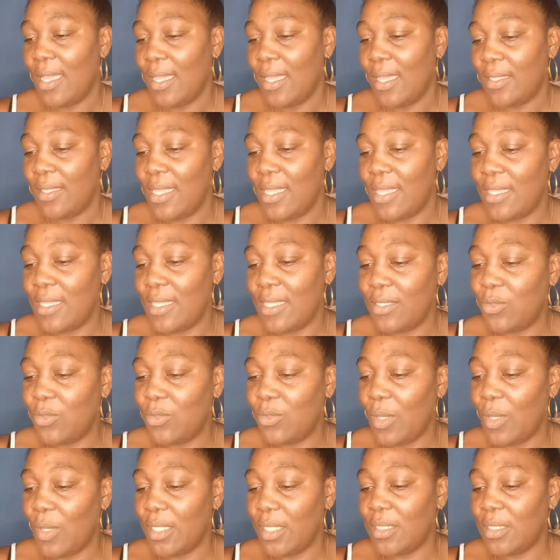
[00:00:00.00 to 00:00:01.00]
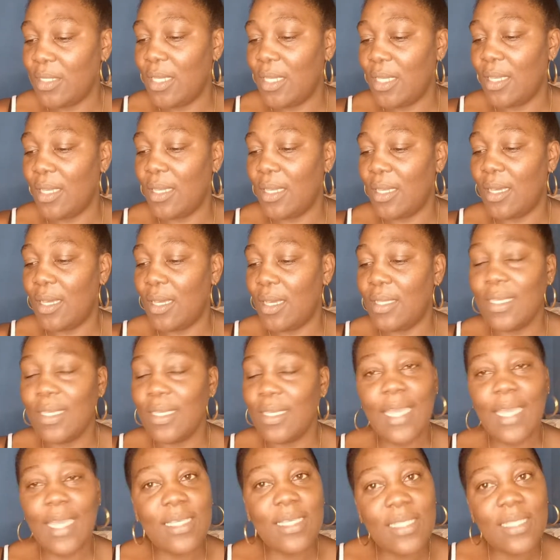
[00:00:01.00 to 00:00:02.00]
Dennis will say,
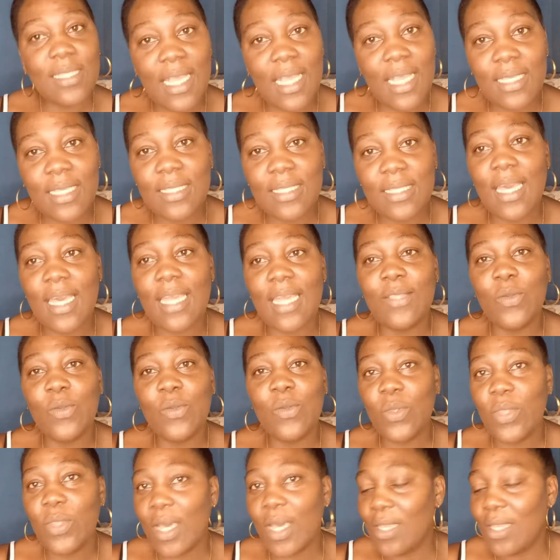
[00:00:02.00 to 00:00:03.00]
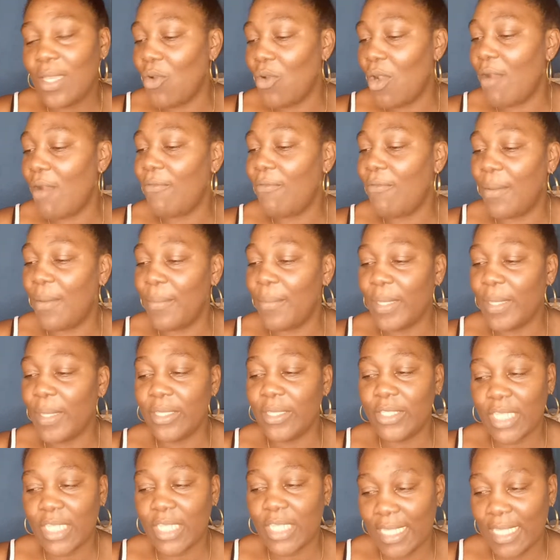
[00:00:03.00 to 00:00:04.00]
yes, Dennis, I know that you are a family
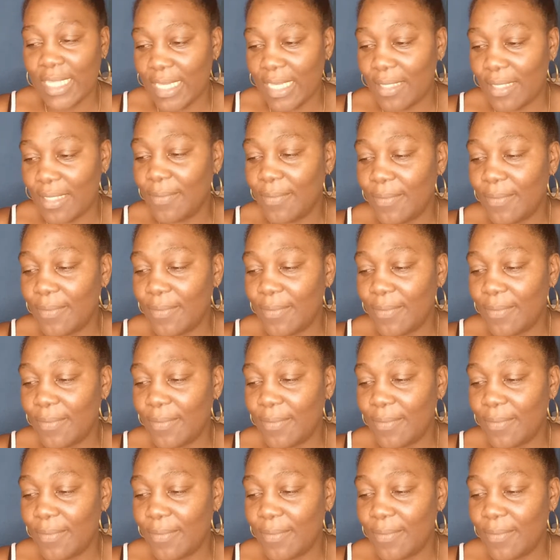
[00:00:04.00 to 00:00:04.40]
channel.